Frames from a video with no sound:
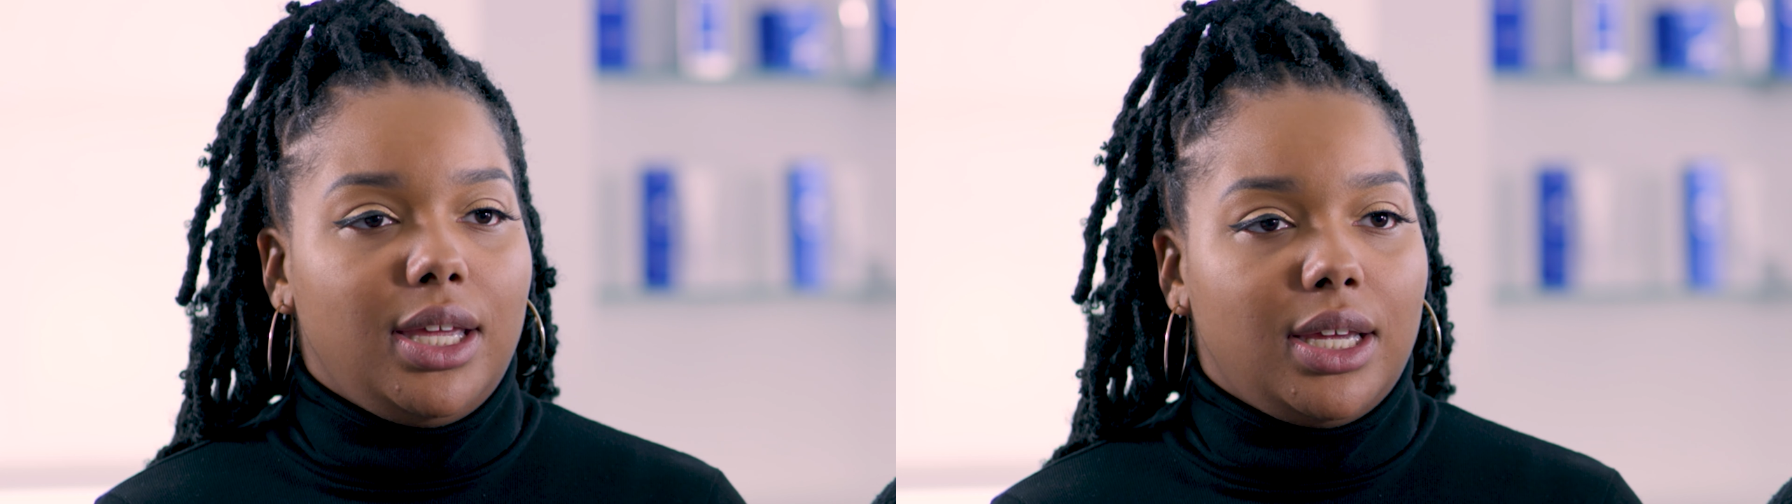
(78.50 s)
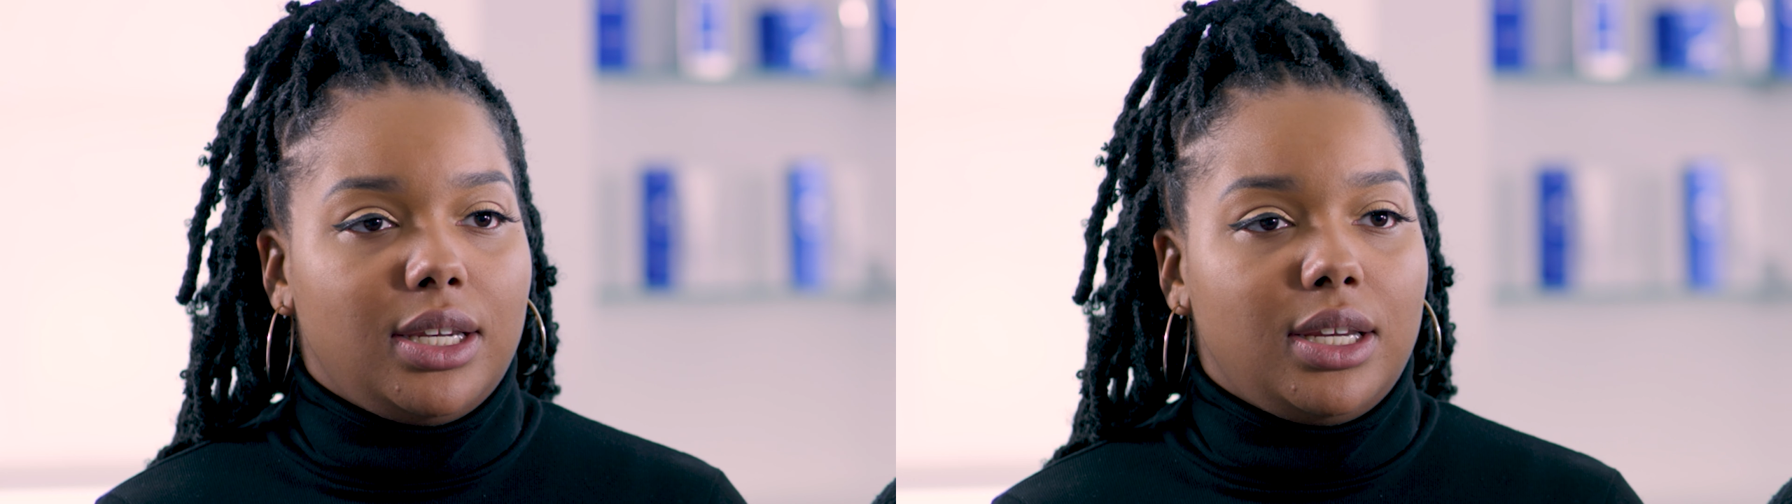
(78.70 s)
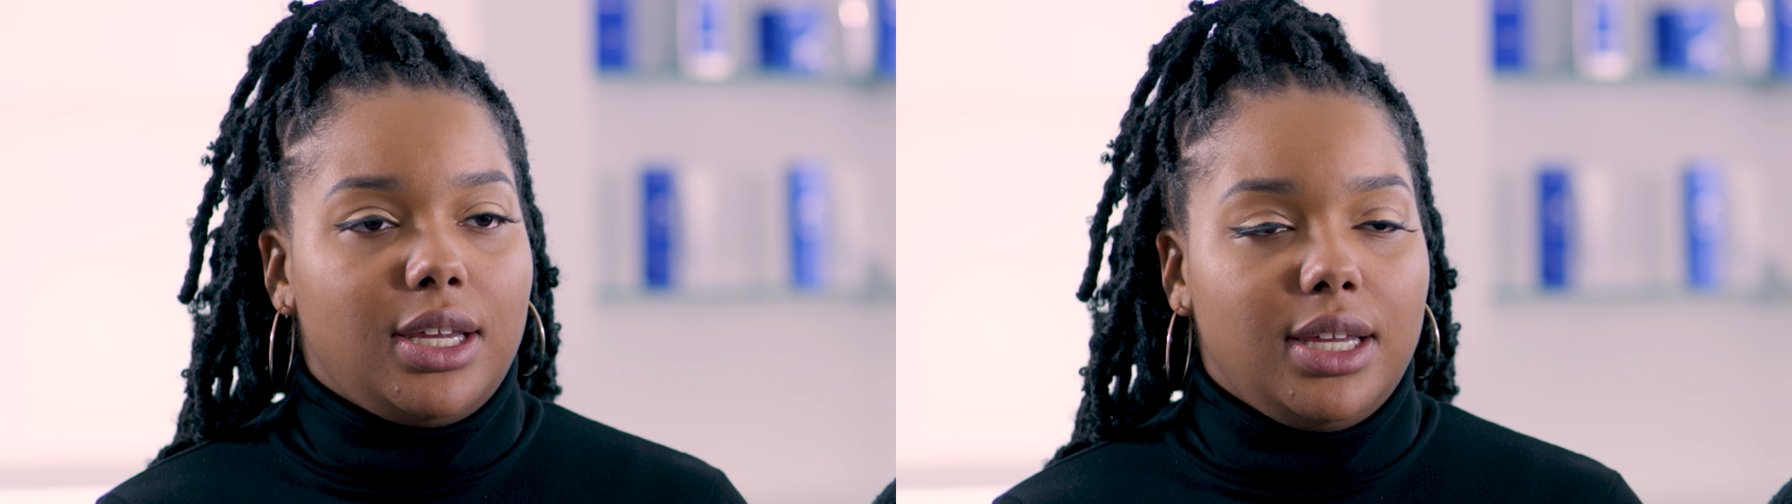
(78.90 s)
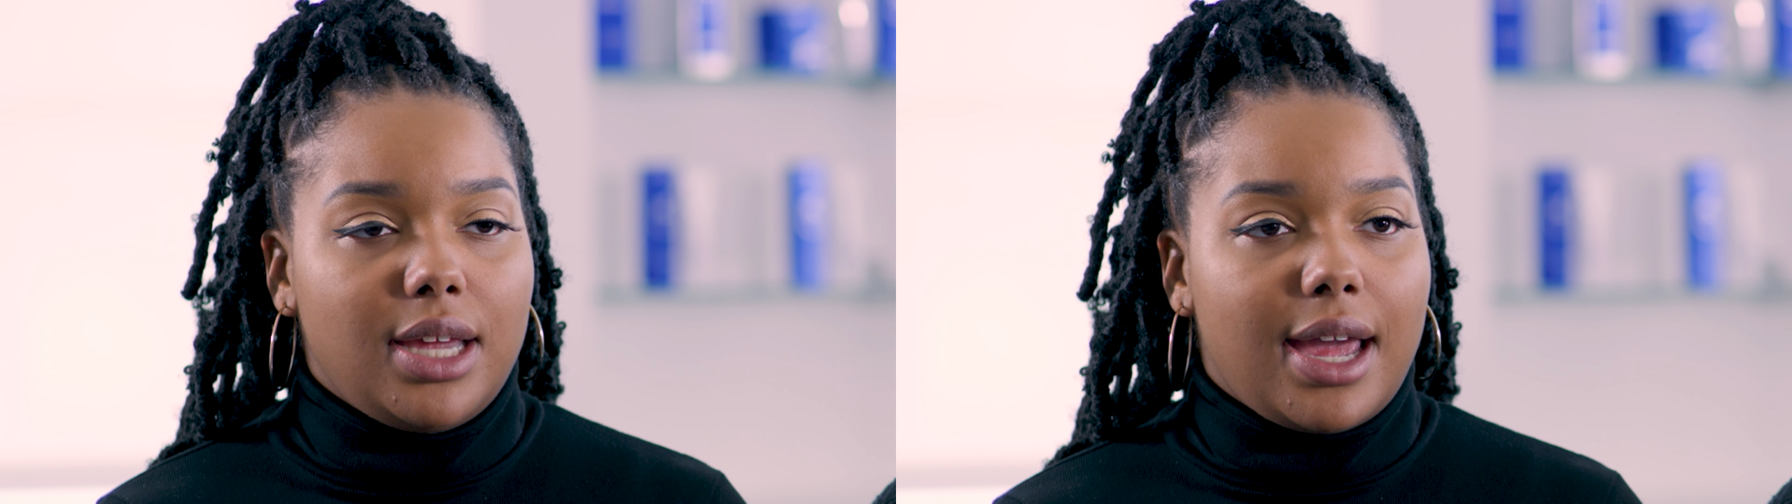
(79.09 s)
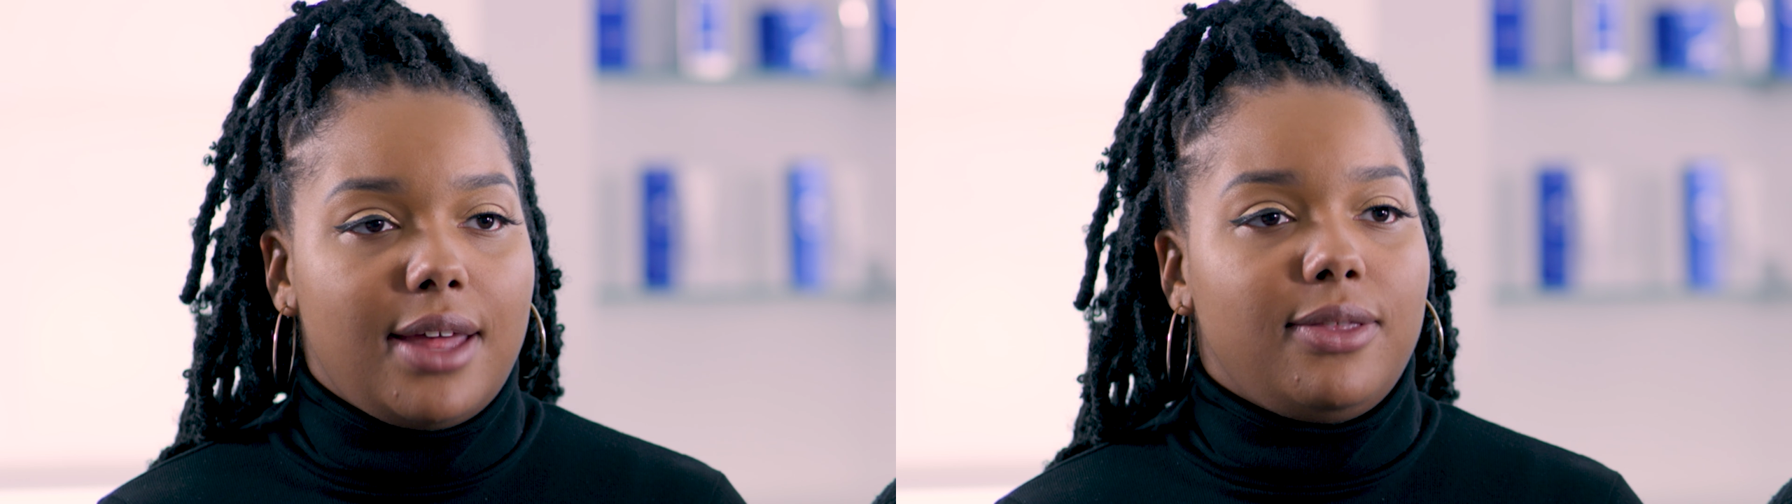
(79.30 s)
and
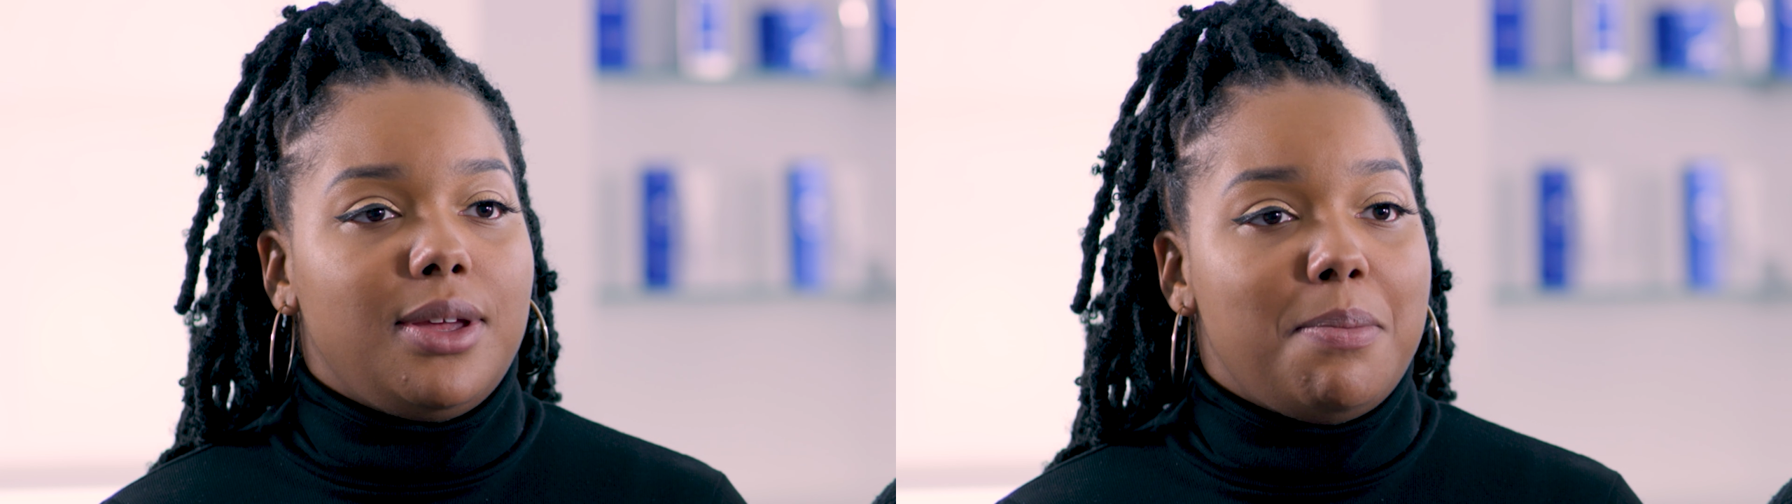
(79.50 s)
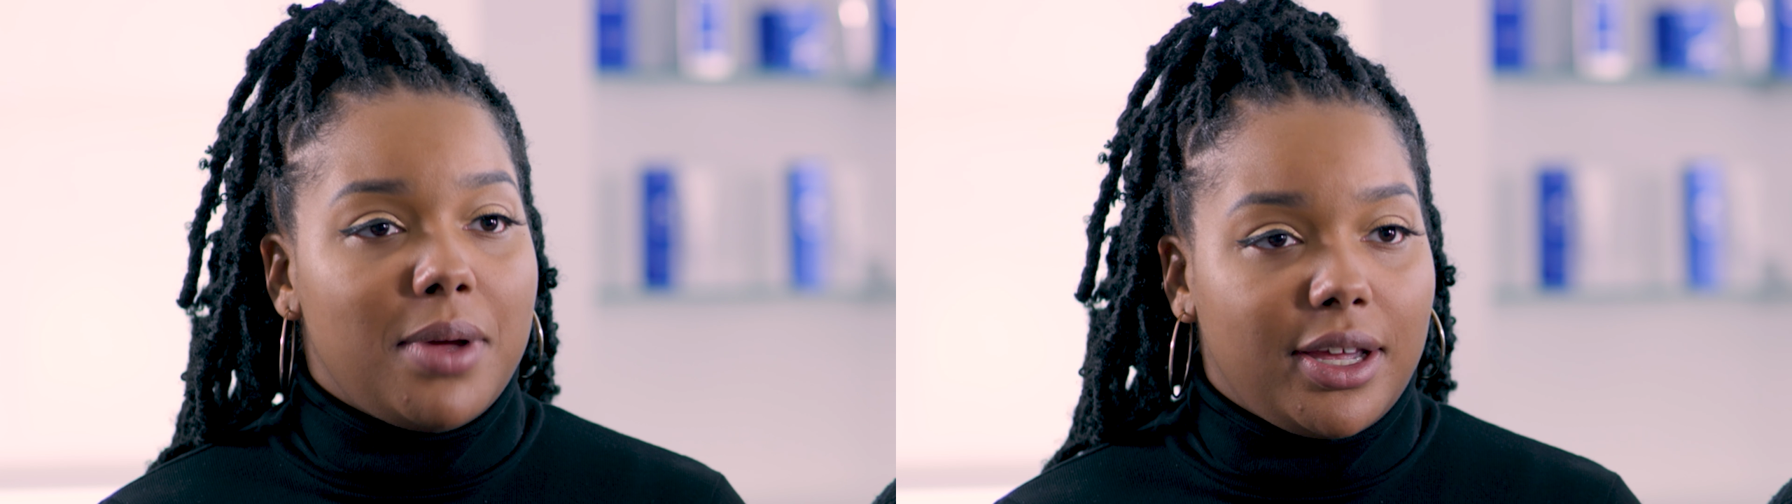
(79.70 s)
he had the